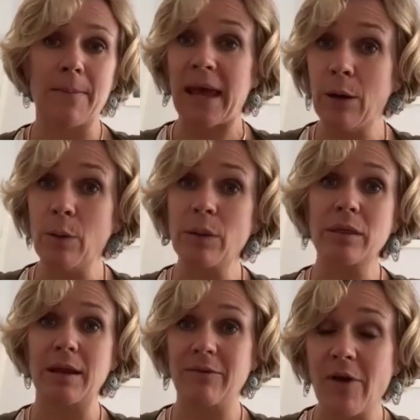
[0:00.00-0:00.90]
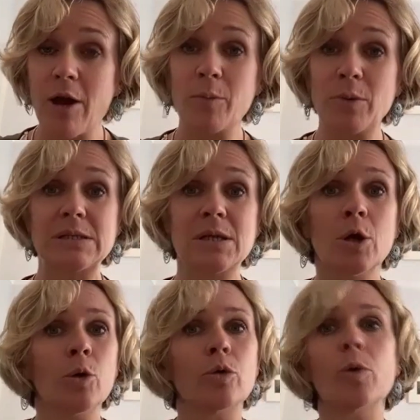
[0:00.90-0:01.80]
health, environment,
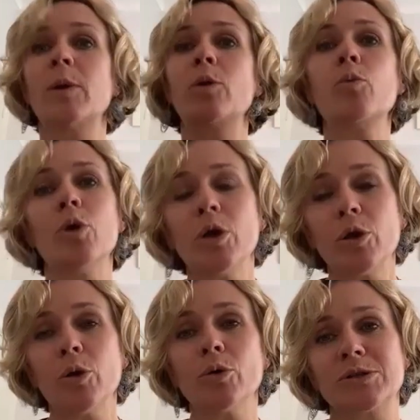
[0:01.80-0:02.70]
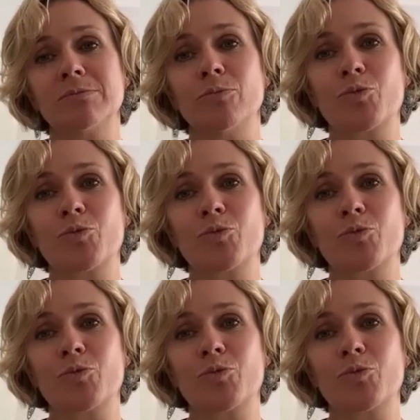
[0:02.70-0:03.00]
no matter what your